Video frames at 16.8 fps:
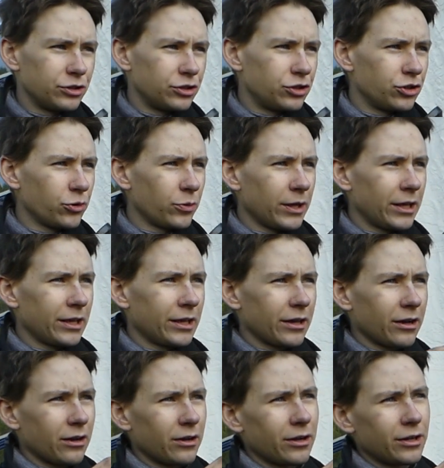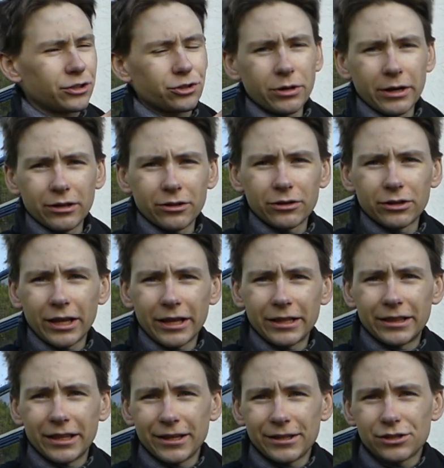doing a trailer
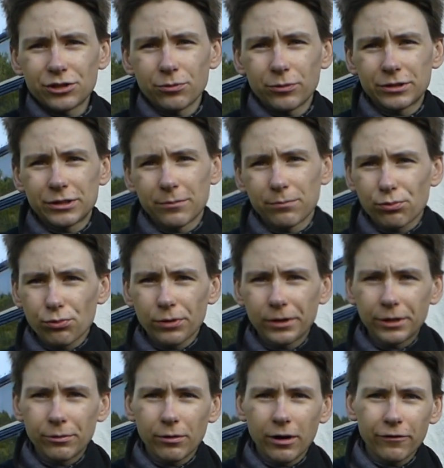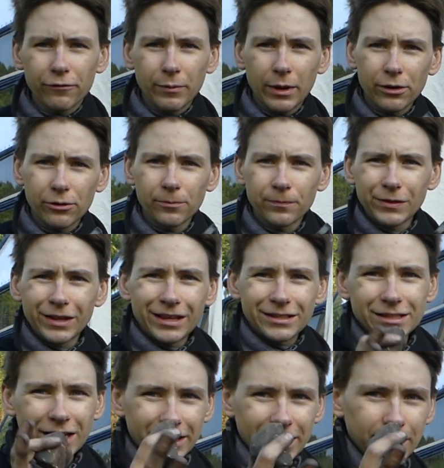like this with some pretty rough metal
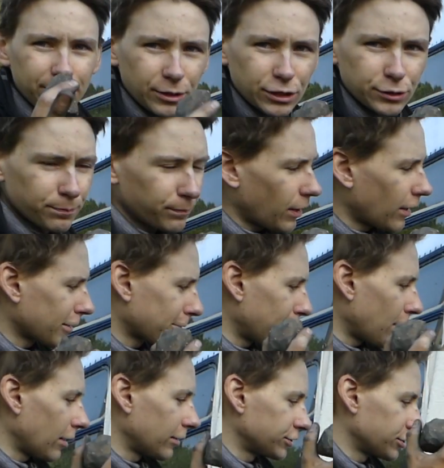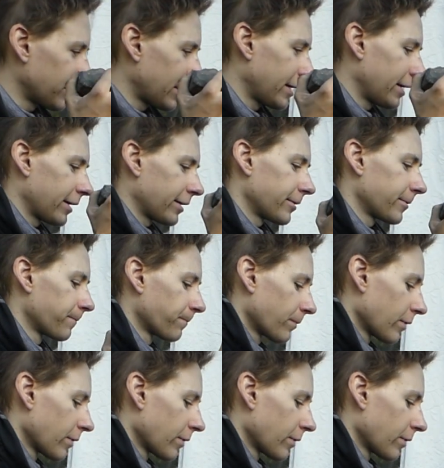is I keep this block of polish in my hand.